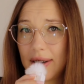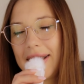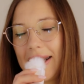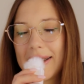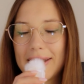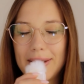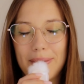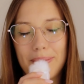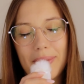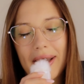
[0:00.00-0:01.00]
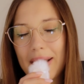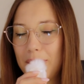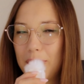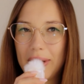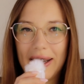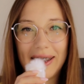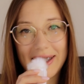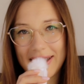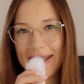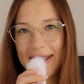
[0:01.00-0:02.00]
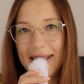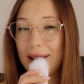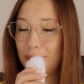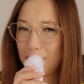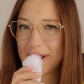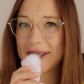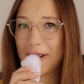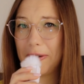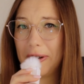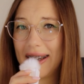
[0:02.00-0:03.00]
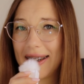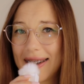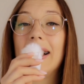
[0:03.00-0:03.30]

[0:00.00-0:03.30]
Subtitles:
Take some chamomile tea and work slowly,